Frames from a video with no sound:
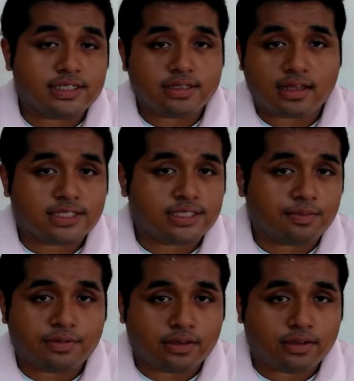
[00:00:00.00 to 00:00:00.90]
This is not
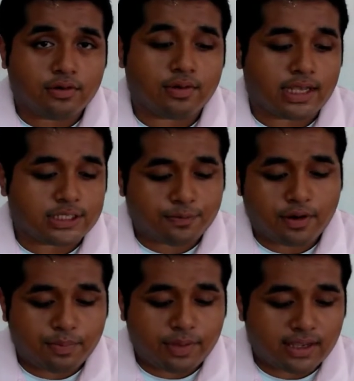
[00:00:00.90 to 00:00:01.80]
something new. As
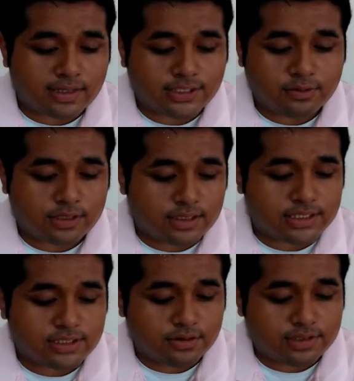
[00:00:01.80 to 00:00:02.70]
far back as
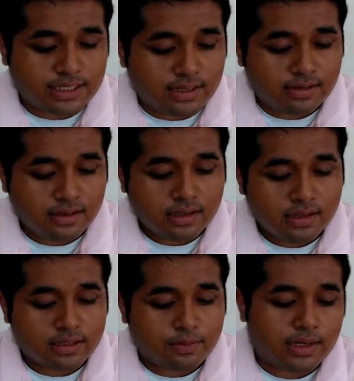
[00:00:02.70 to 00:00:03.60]
2013,
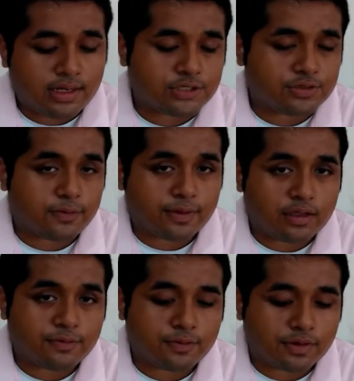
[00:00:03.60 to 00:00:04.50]
the Ministry of
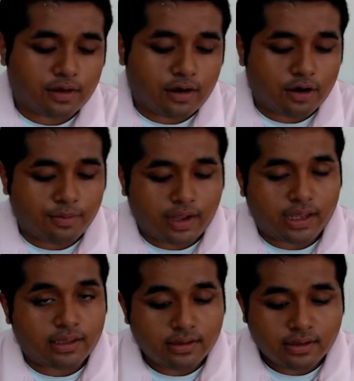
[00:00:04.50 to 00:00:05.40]
Health for the
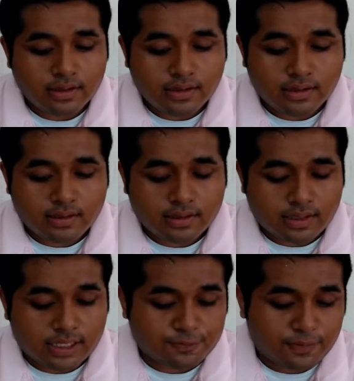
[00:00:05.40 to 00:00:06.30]
RMI
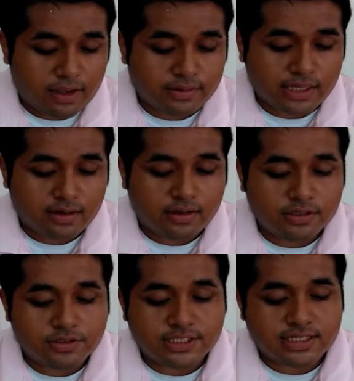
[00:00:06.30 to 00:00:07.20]
has found that
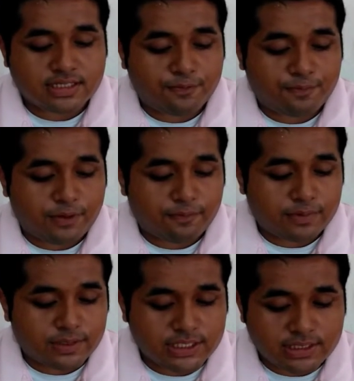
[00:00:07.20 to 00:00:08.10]

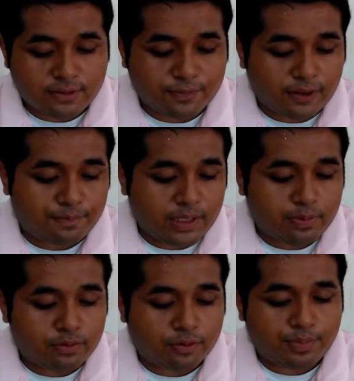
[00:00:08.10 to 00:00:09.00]
165
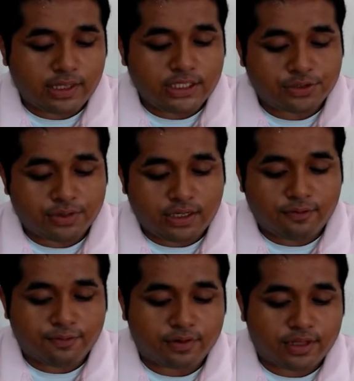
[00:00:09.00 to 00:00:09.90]
people are being
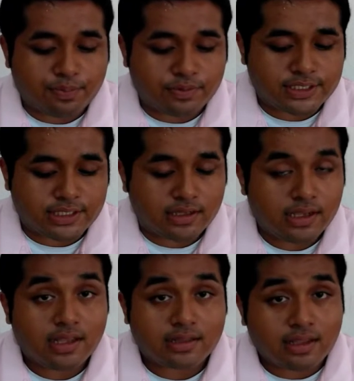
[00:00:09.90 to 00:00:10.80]
treated for leprosy.
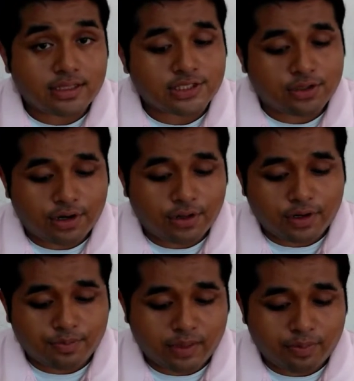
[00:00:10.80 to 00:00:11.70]
That's
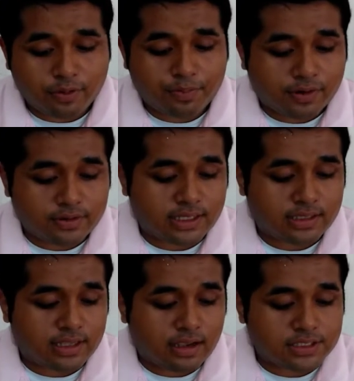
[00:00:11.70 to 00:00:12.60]
31 people per
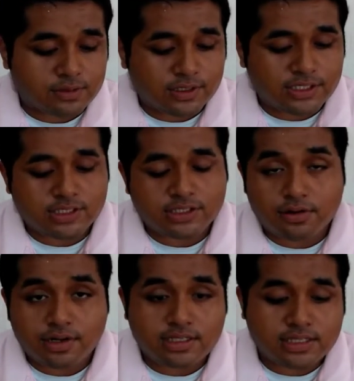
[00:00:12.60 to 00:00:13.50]
10,000, which is
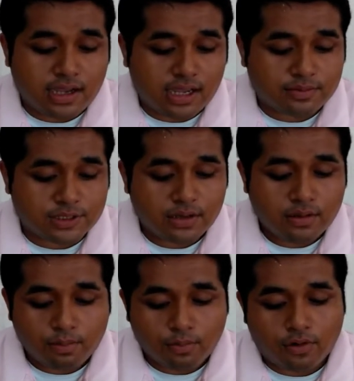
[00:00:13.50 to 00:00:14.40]
30 times
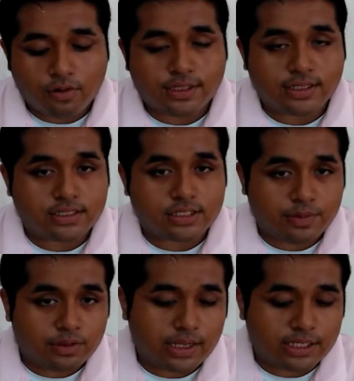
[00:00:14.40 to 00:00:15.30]
more than the
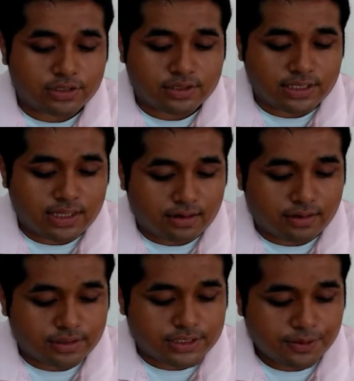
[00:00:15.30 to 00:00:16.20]
WHO
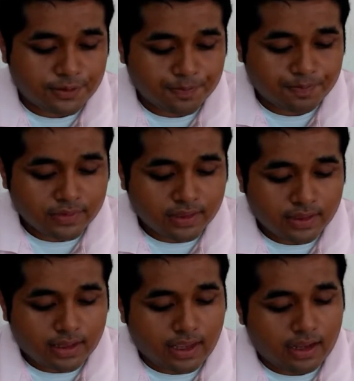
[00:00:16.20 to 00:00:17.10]
standards.
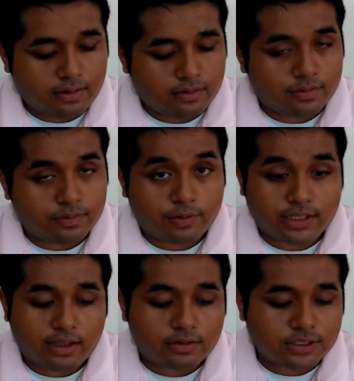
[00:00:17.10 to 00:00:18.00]
And
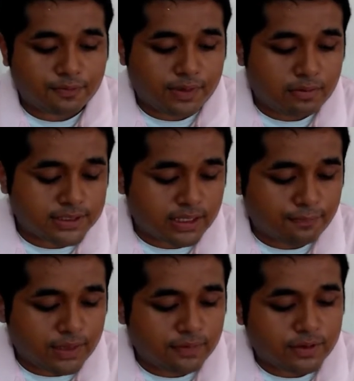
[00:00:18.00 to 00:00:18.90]
what they also found was
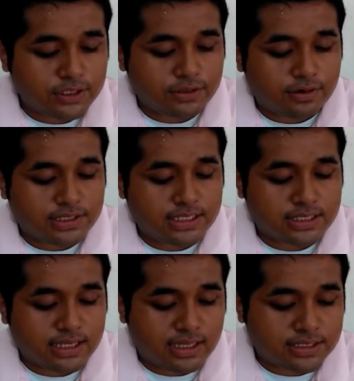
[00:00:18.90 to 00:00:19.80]
that
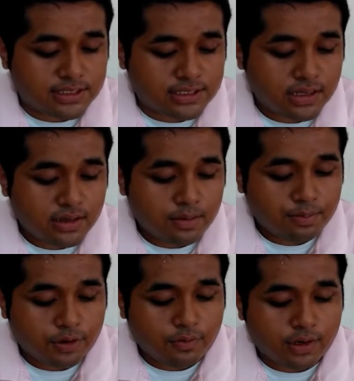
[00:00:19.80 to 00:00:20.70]
536 cases
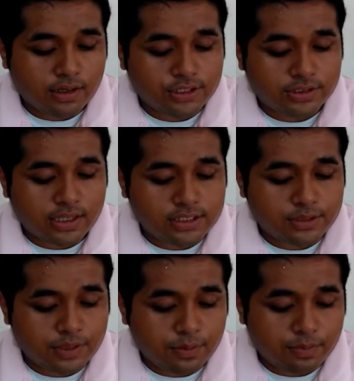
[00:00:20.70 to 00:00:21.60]
per
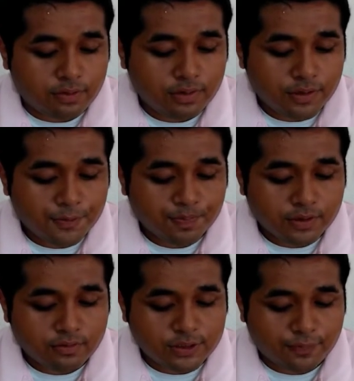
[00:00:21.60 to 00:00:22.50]
100,000 people
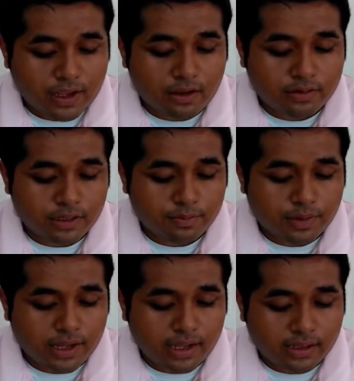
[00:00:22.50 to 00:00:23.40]
was founded
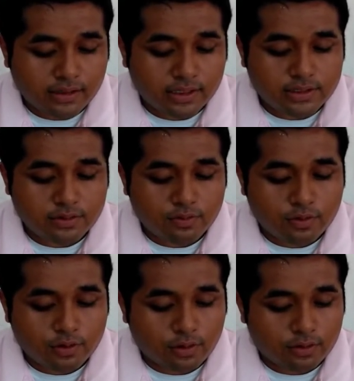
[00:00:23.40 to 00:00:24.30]
by the
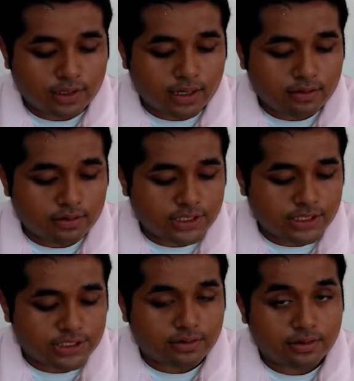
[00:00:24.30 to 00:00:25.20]
World Health
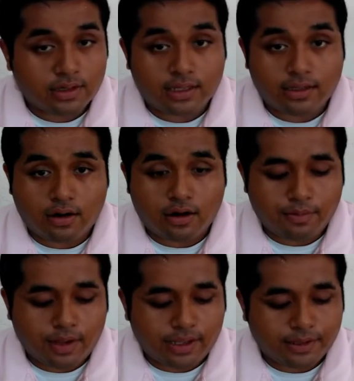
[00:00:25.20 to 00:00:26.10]
Organization in the
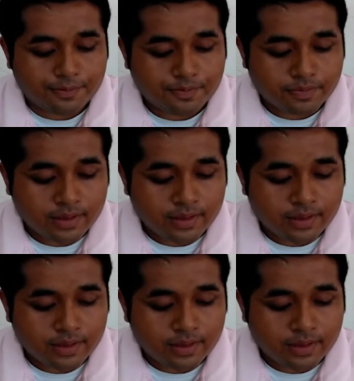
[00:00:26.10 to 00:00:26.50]
RMI